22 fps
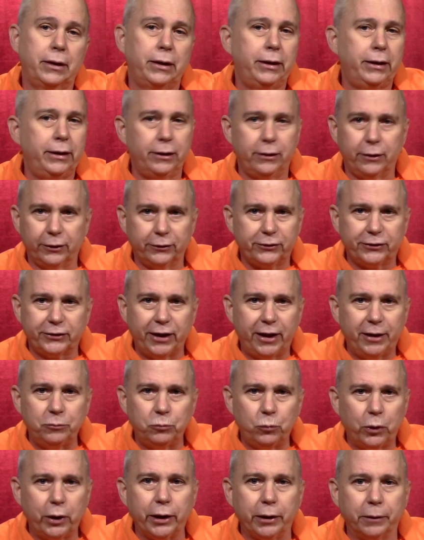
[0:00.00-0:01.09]
In the
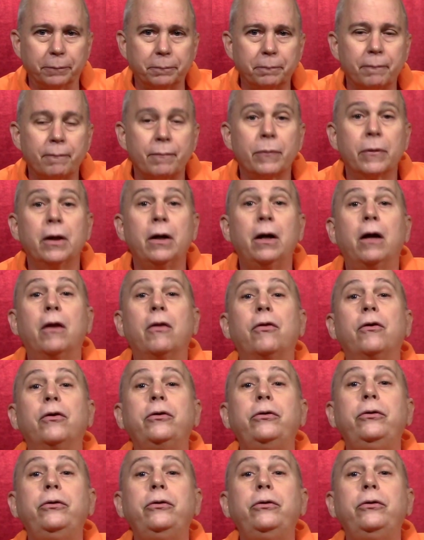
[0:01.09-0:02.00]
same way, the